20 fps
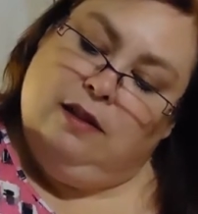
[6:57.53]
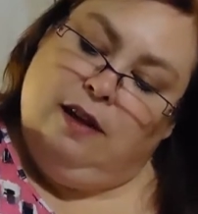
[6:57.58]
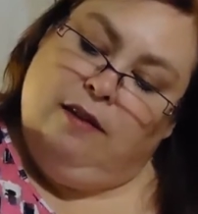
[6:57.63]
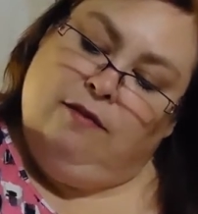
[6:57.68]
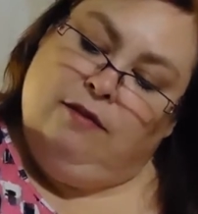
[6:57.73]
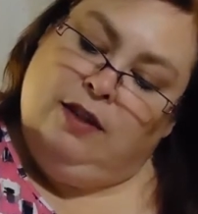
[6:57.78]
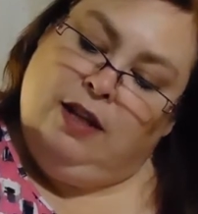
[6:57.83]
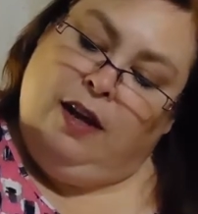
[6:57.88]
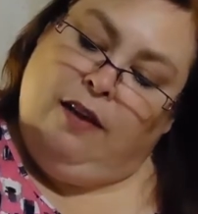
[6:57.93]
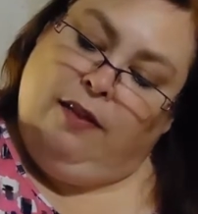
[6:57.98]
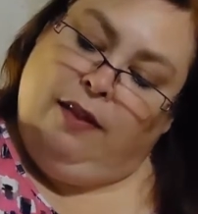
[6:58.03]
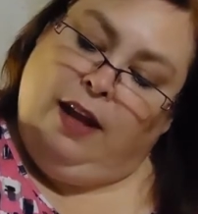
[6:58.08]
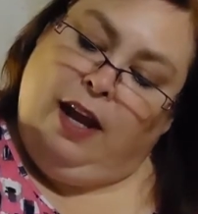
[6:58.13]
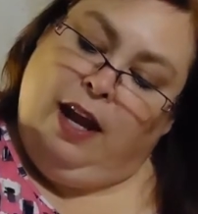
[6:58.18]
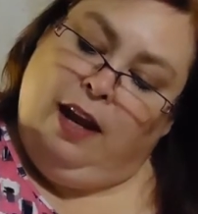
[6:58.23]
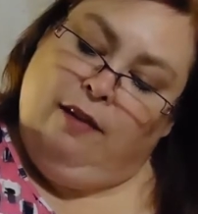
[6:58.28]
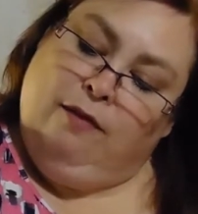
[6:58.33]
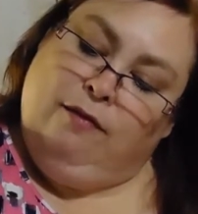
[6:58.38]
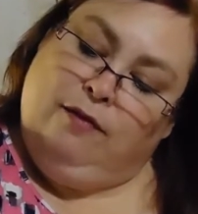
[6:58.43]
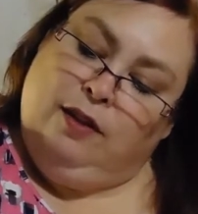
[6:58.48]
I've done
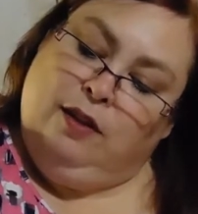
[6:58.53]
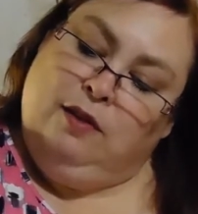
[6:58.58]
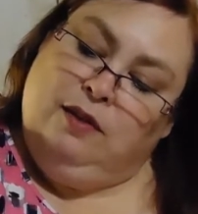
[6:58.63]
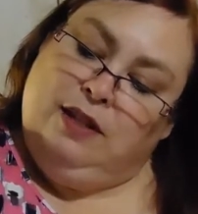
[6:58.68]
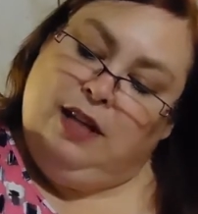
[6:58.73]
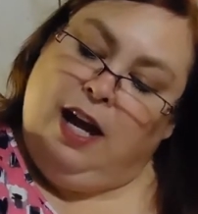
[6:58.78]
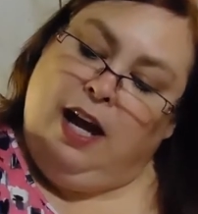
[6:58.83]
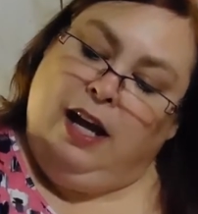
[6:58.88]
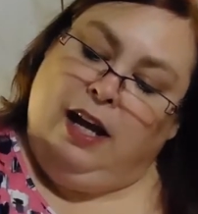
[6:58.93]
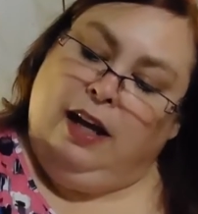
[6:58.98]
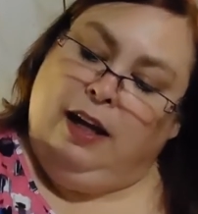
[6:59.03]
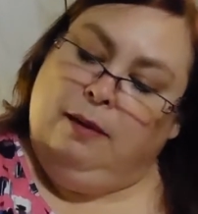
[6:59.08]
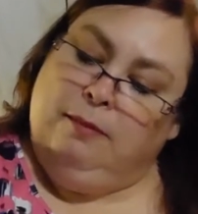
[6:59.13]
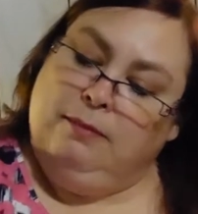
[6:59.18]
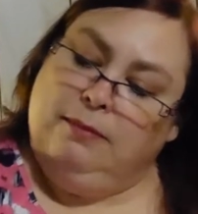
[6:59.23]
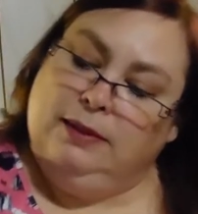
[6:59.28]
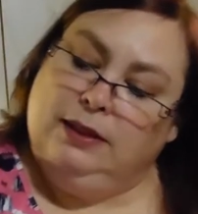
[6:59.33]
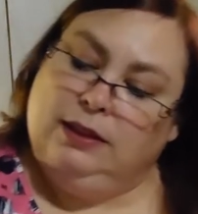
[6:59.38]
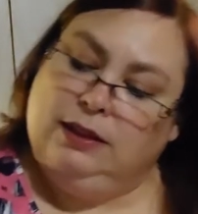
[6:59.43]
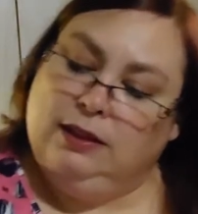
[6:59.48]
that a few
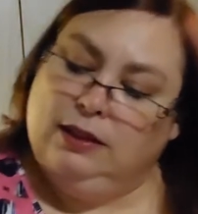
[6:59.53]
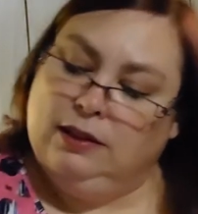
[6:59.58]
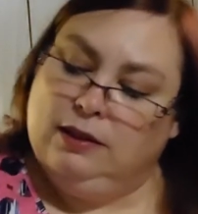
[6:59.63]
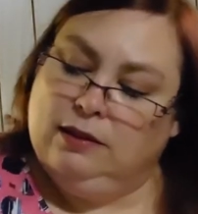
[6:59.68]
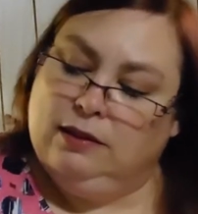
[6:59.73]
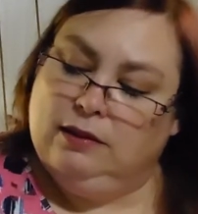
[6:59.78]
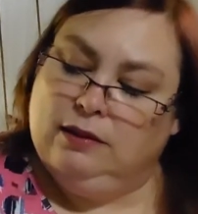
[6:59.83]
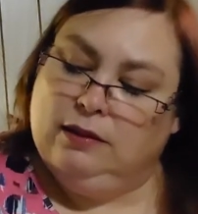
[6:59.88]
times.